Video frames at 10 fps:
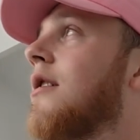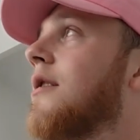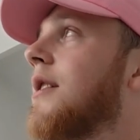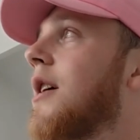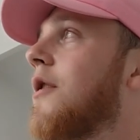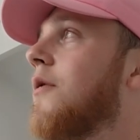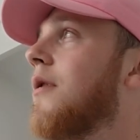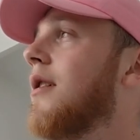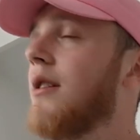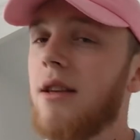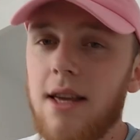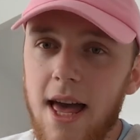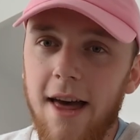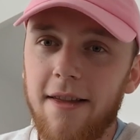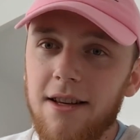So
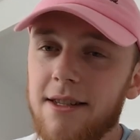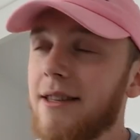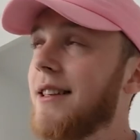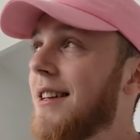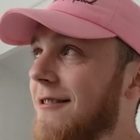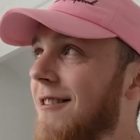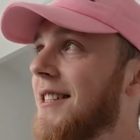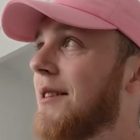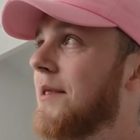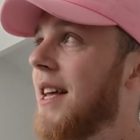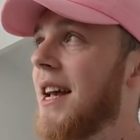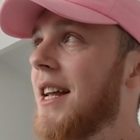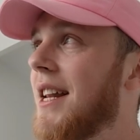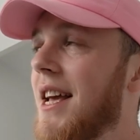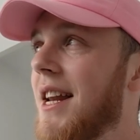yeah, that's the reason I'm
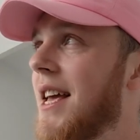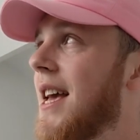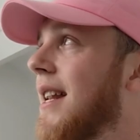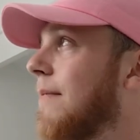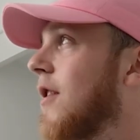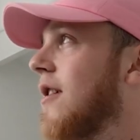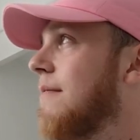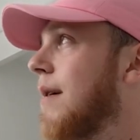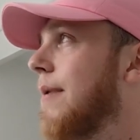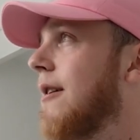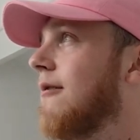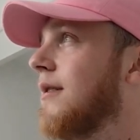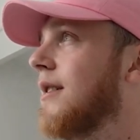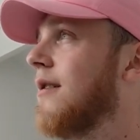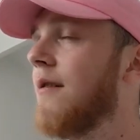staying in here and I'm not in my
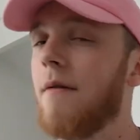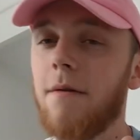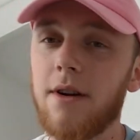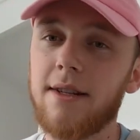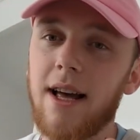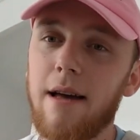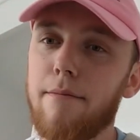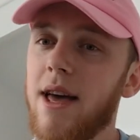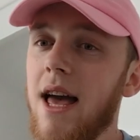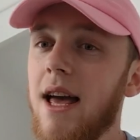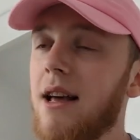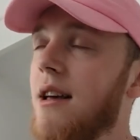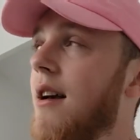parents for the time being.